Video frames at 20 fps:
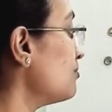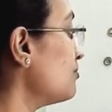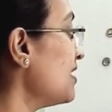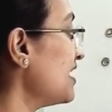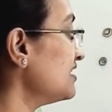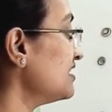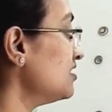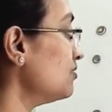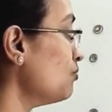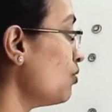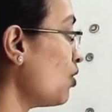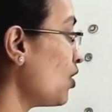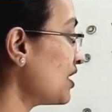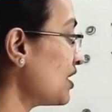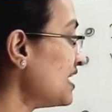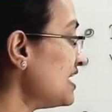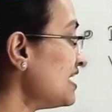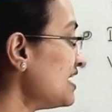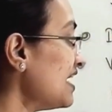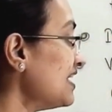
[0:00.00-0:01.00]
by the
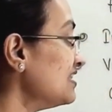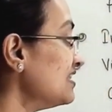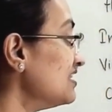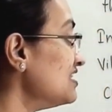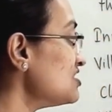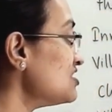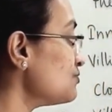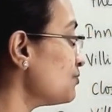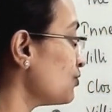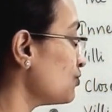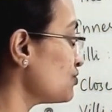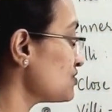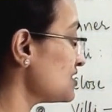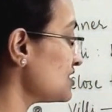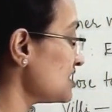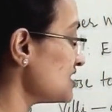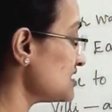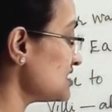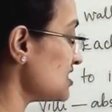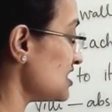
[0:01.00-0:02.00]
body, and this
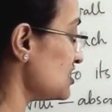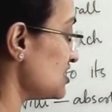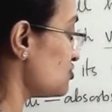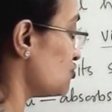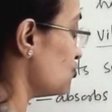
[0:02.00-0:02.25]
process is